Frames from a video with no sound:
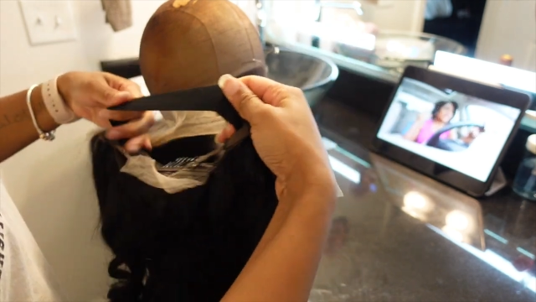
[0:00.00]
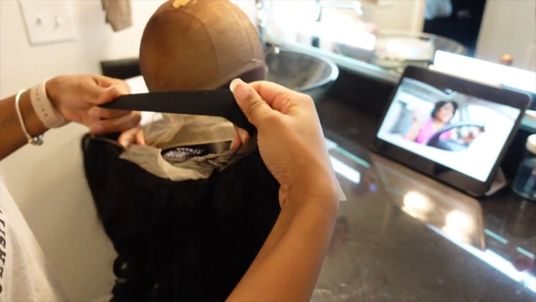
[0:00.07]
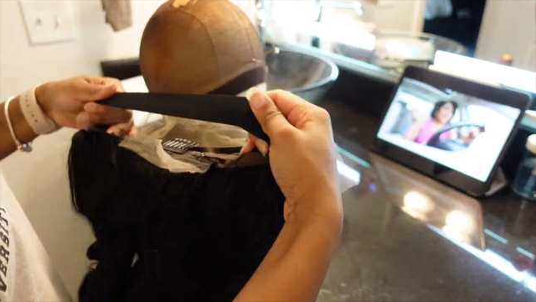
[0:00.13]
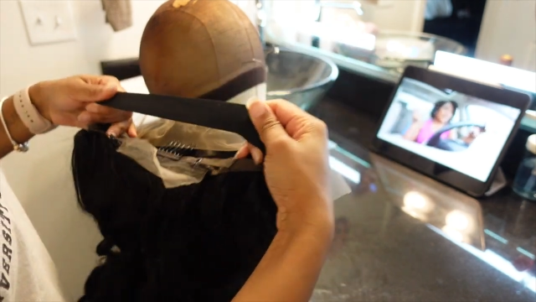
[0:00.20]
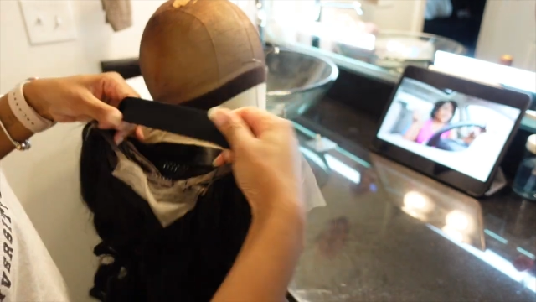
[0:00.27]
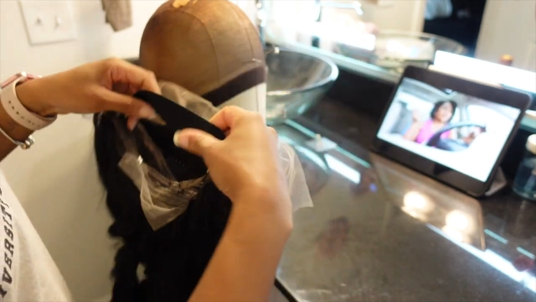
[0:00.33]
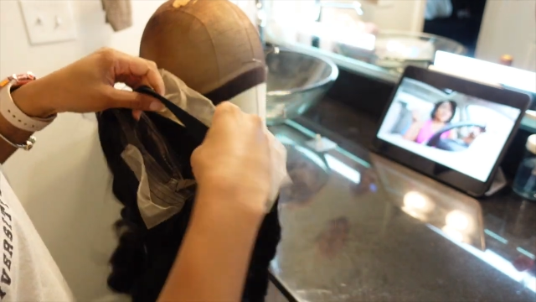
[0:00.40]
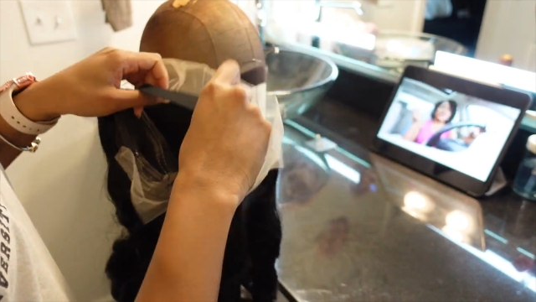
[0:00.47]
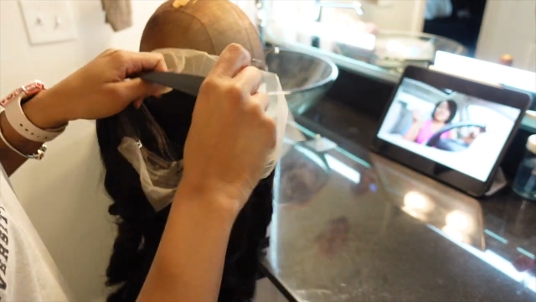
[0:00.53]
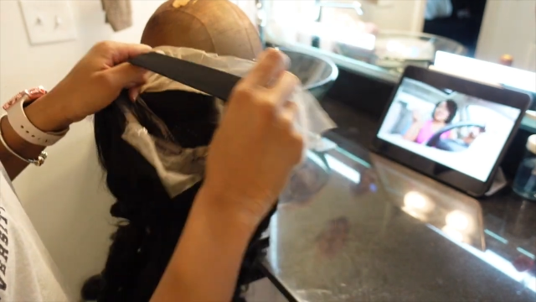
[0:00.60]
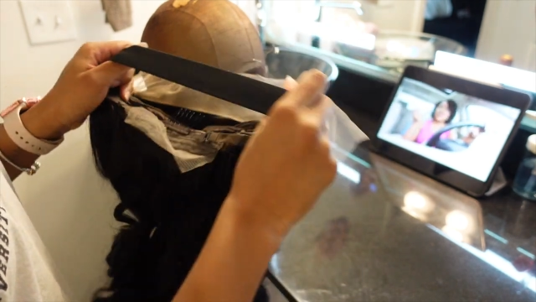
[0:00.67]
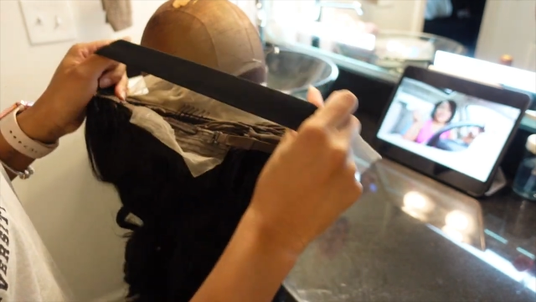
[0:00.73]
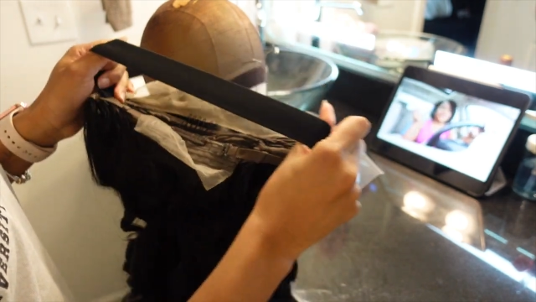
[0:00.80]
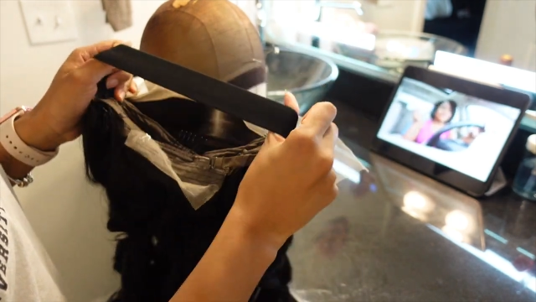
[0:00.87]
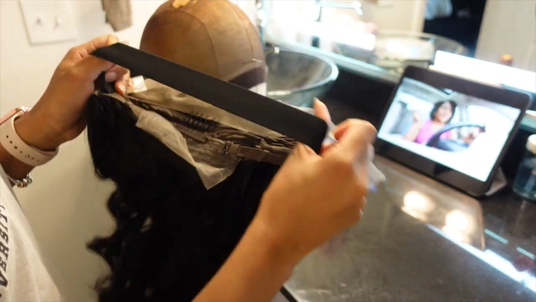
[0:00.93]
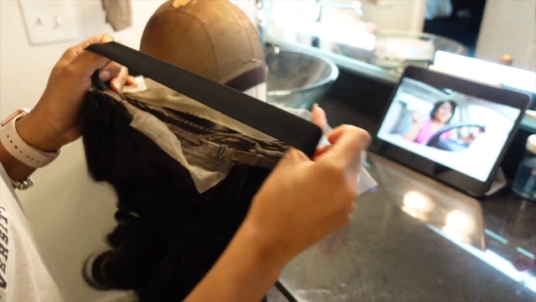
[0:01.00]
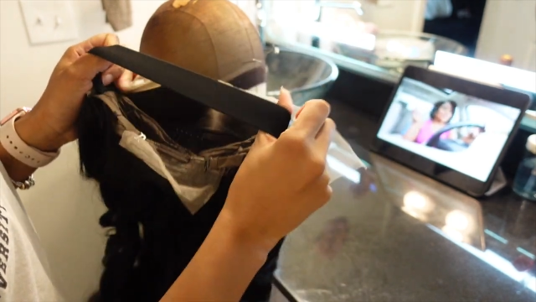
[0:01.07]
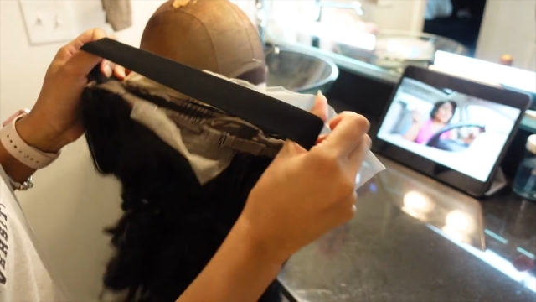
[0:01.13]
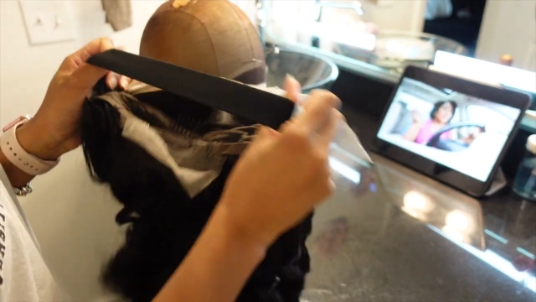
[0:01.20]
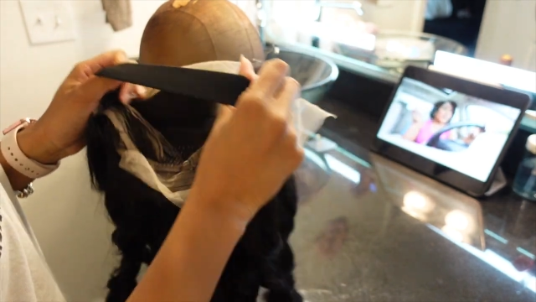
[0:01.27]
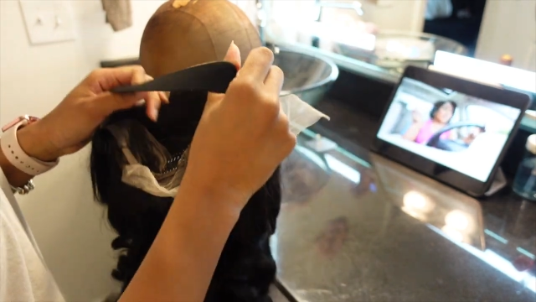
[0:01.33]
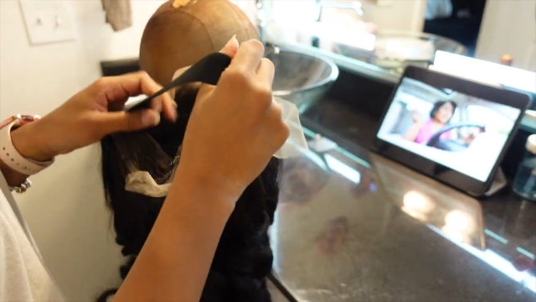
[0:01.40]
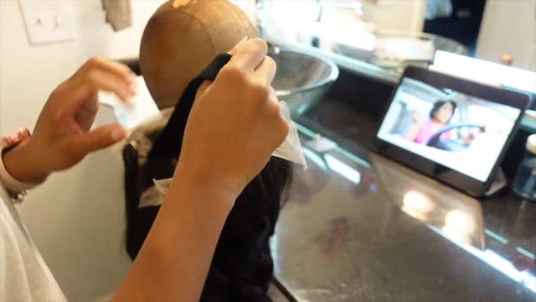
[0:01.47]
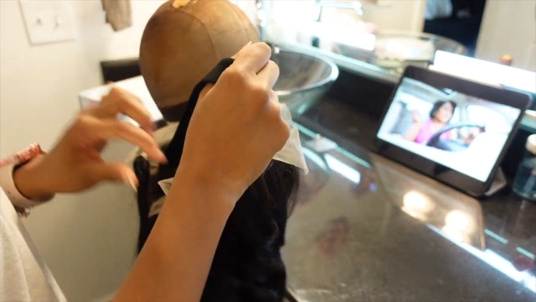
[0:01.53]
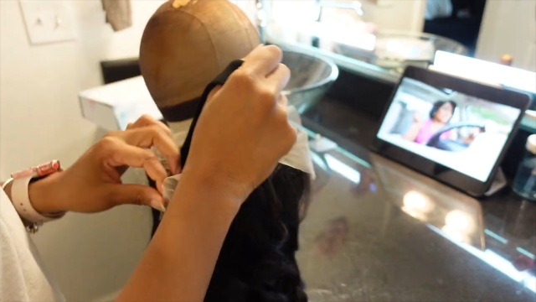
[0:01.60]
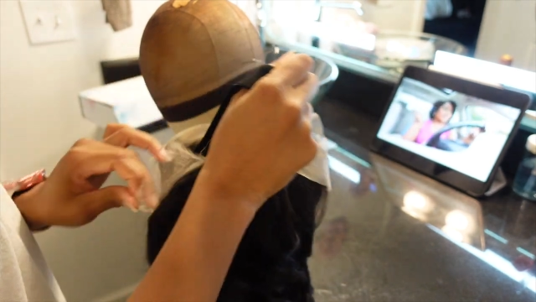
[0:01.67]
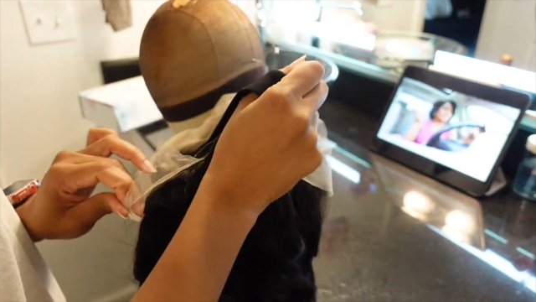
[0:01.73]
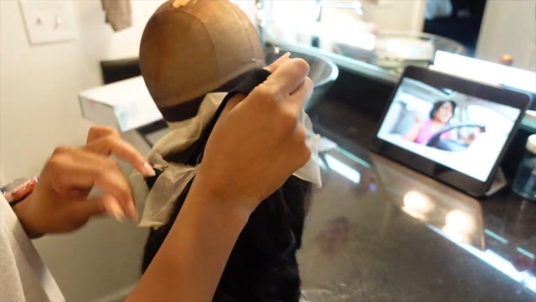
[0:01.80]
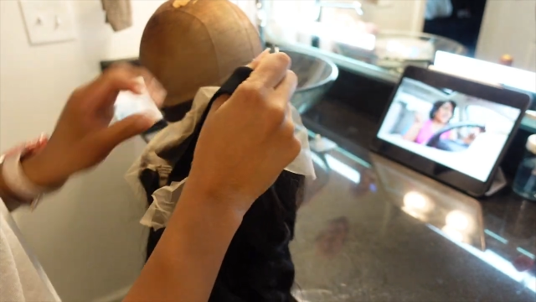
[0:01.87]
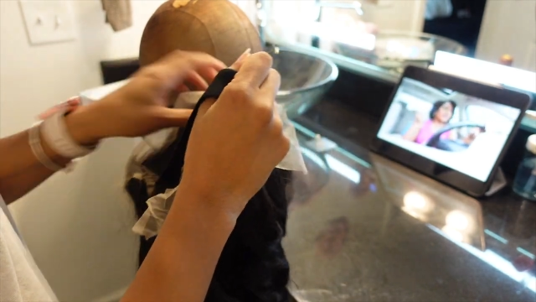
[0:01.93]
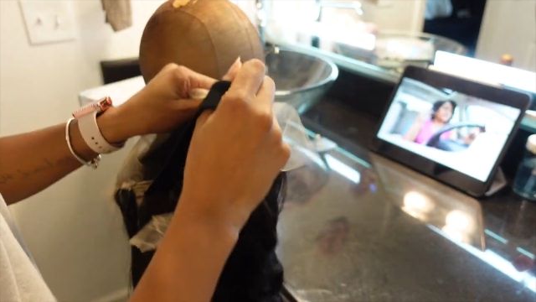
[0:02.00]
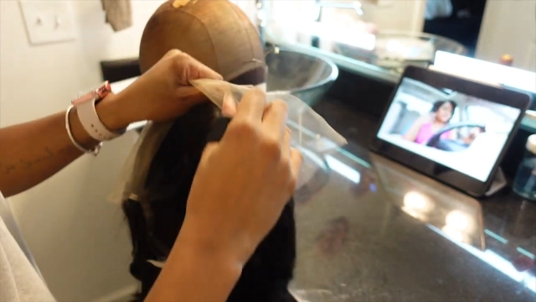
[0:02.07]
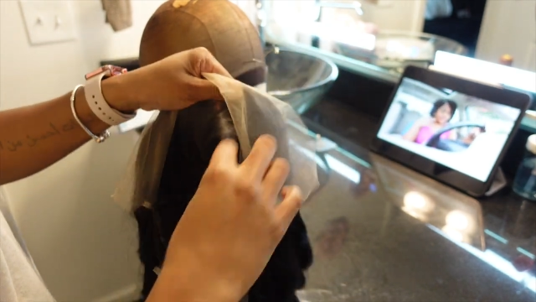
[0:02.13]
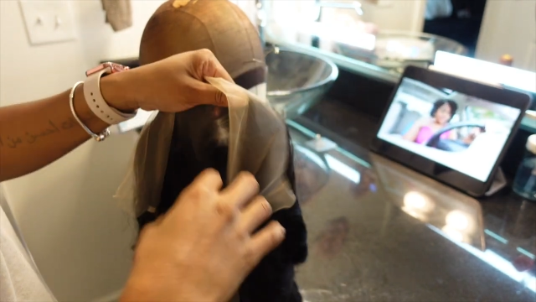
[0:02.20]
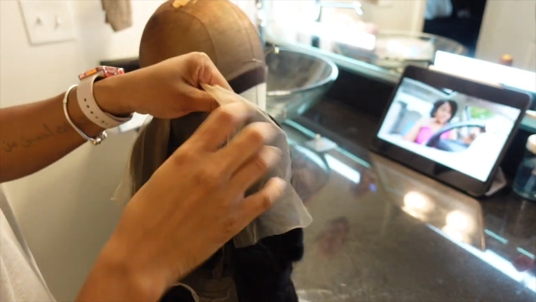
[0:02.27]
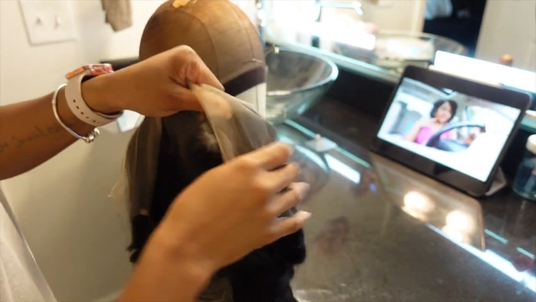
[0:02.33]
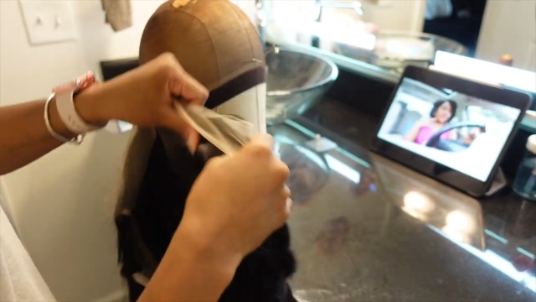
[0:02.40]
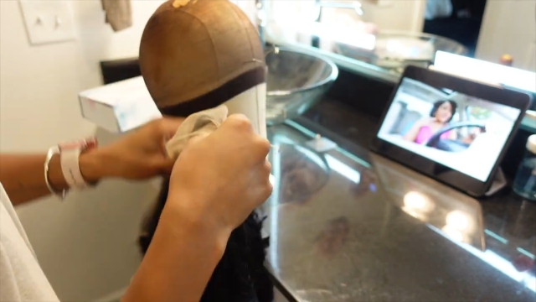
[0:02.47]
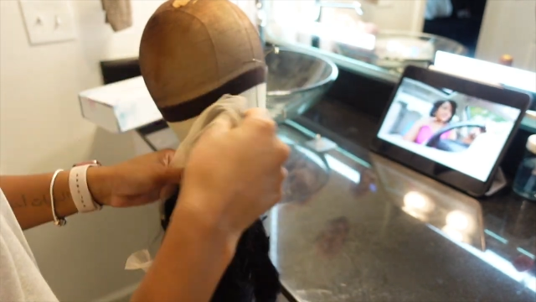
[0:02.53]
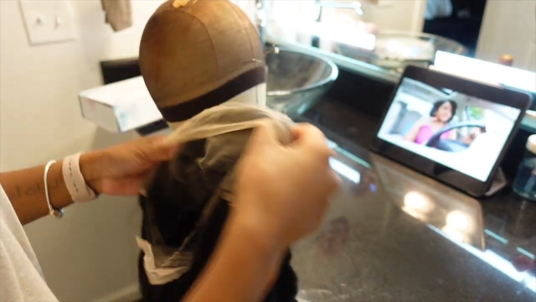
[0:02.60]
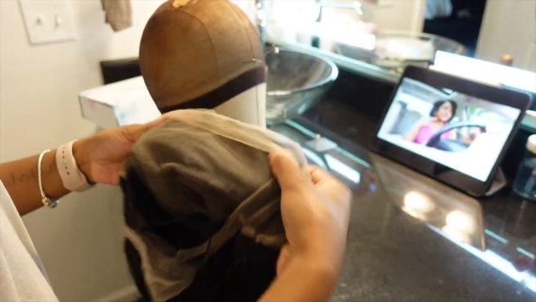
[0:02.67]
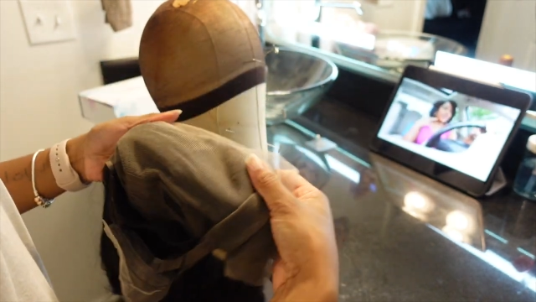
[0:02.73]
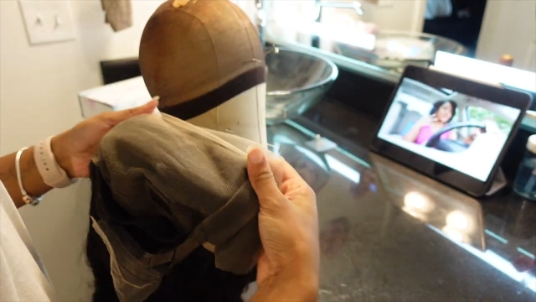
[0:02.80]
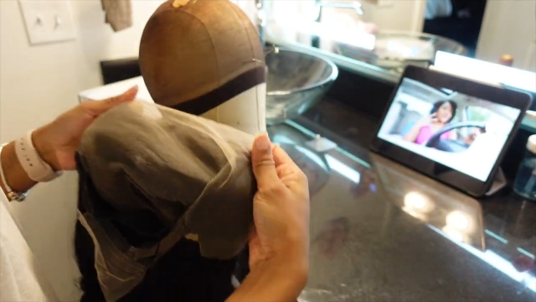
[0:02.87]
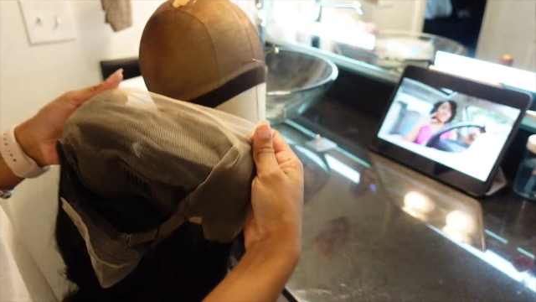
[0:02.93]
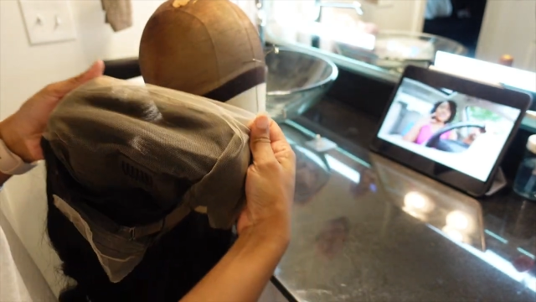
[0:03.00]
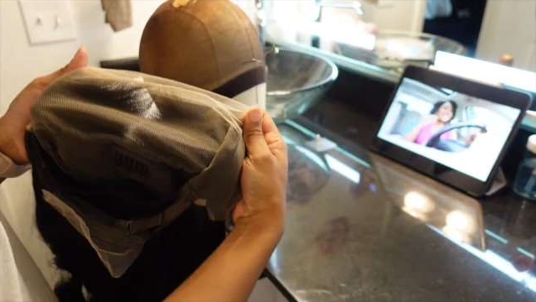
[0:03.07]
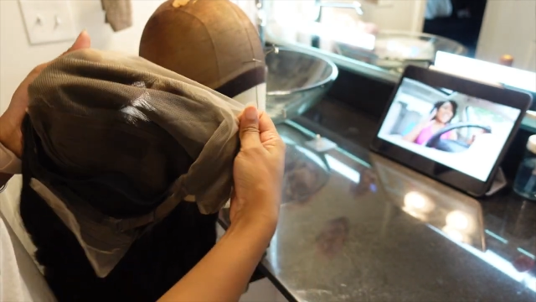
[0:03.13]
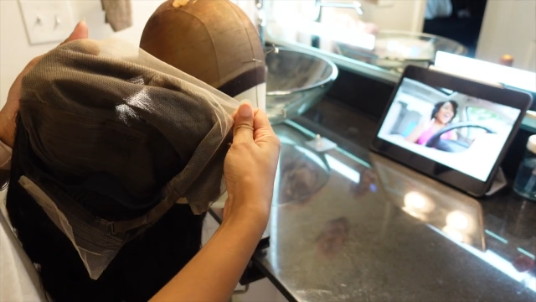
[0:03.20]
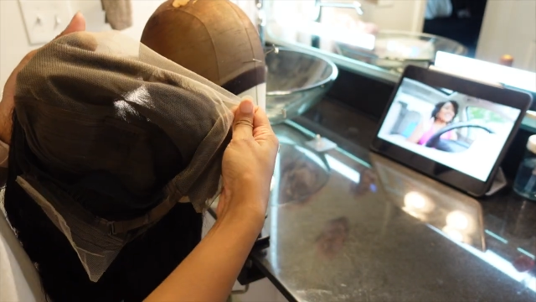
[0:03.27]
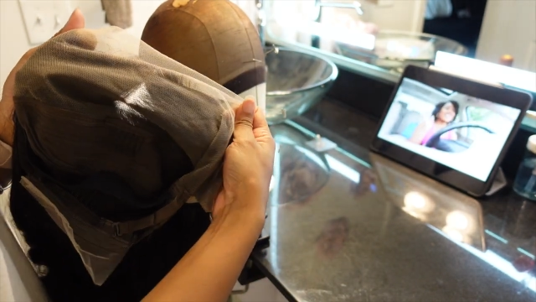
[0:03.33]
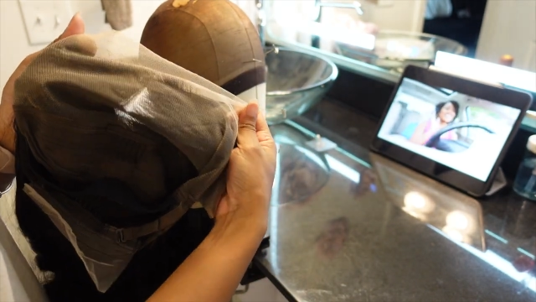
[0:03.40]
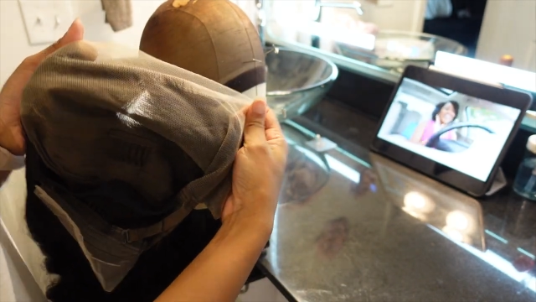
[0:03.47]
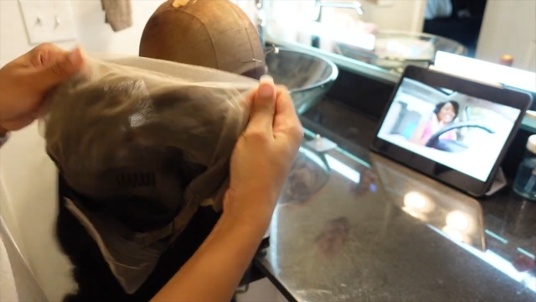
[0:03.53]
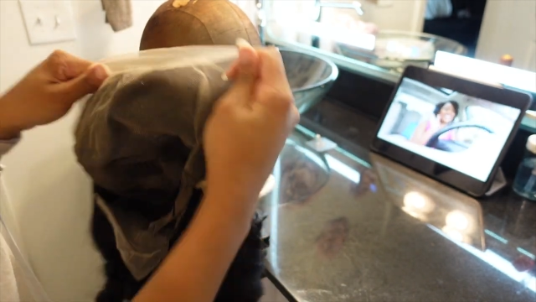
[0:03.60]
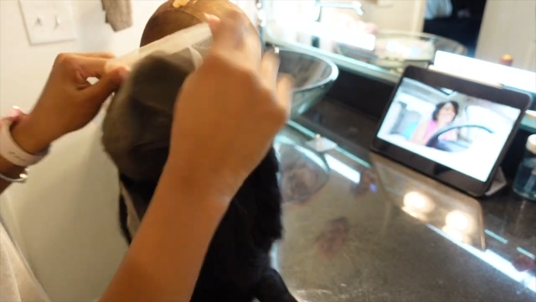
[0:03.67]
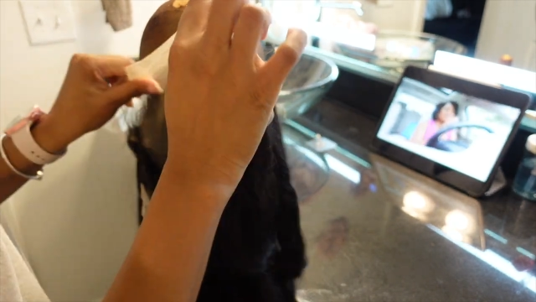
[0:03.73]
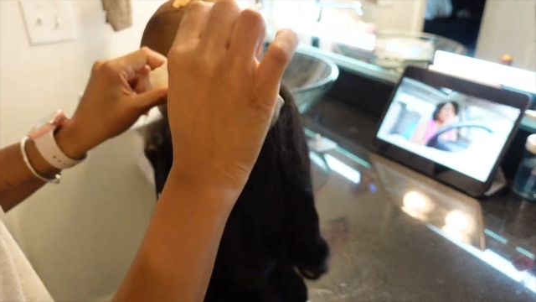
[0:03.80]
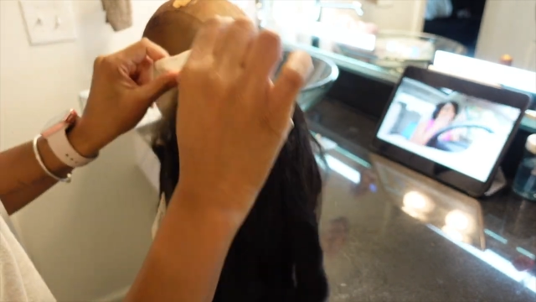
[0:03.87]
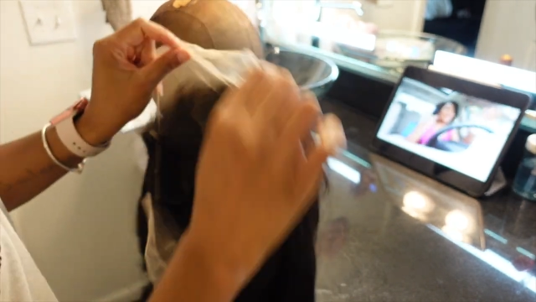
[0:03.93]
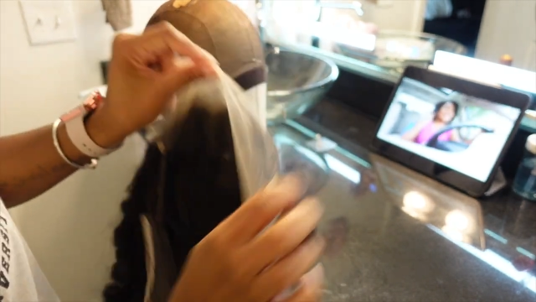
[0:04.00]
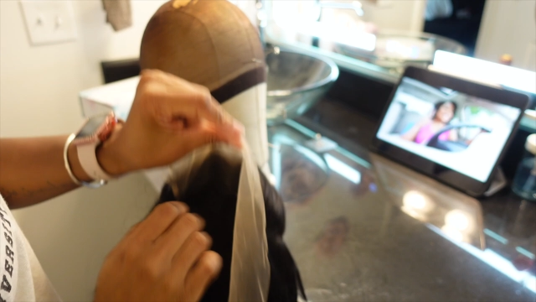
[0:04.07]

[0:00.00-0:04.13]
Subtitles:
(no speaker visible)